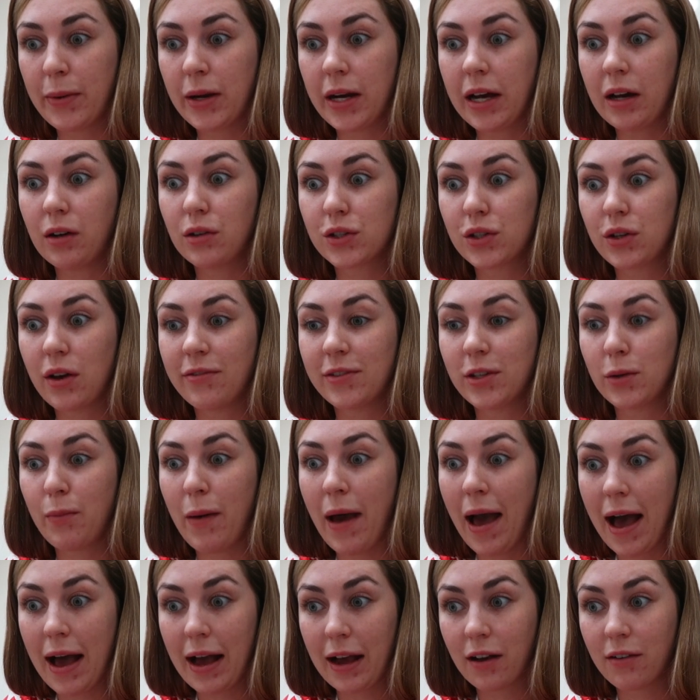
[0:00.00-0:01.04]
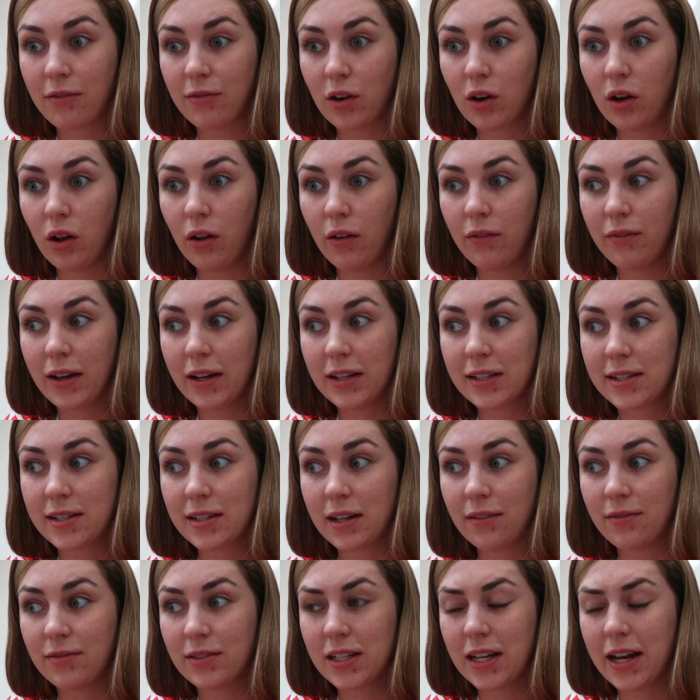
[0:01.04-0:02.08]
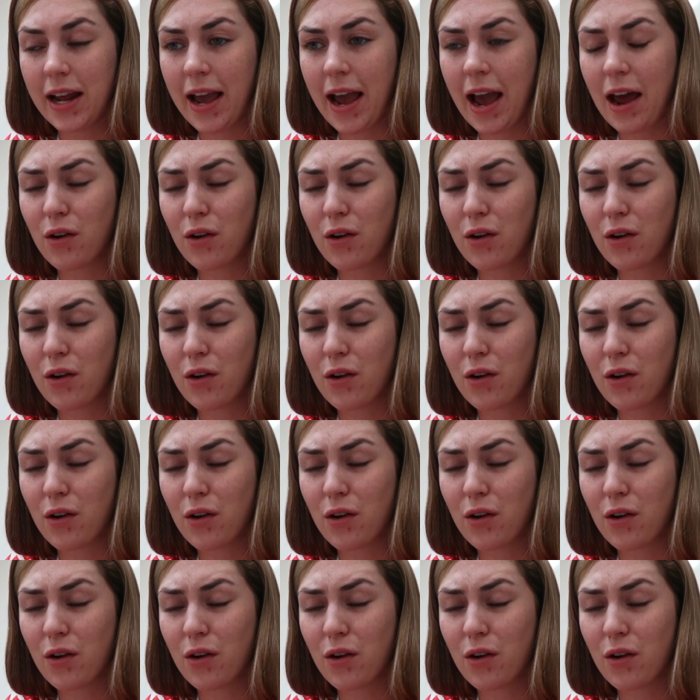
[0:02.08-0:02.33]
and I also have to pack for all of that stuff today.